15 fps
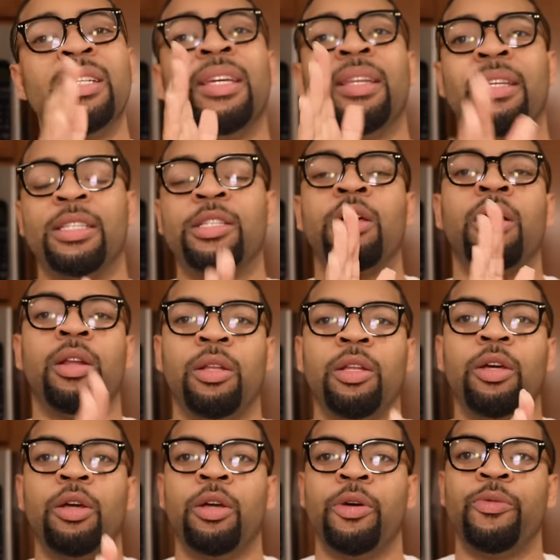it is gonna
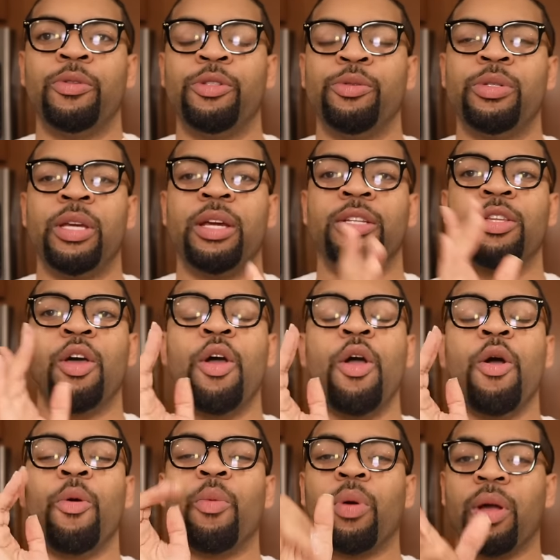look good with two chairs.
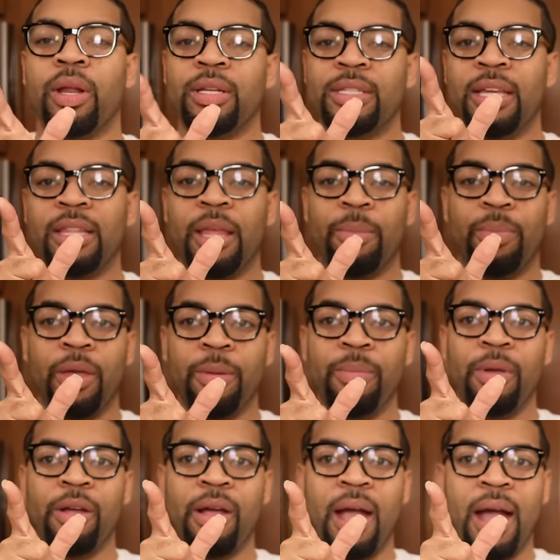We're gonna take that big
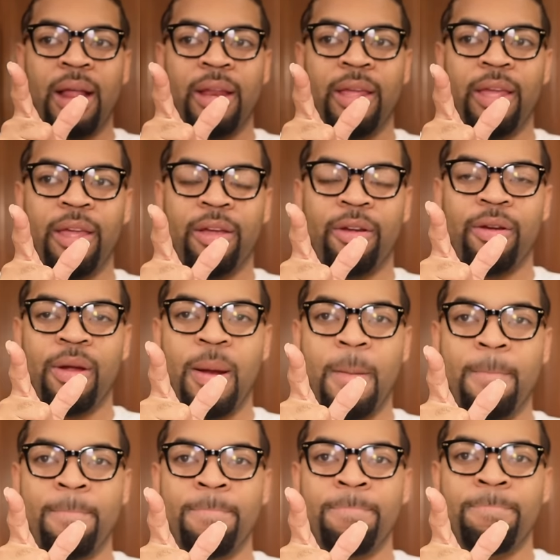mirror out of here.
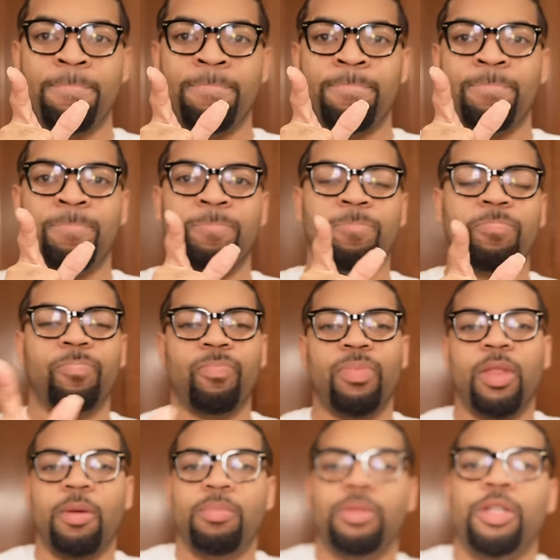
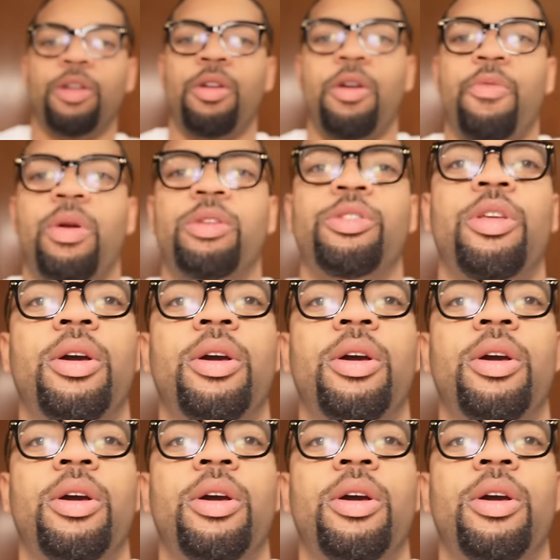Let me turn y'all around so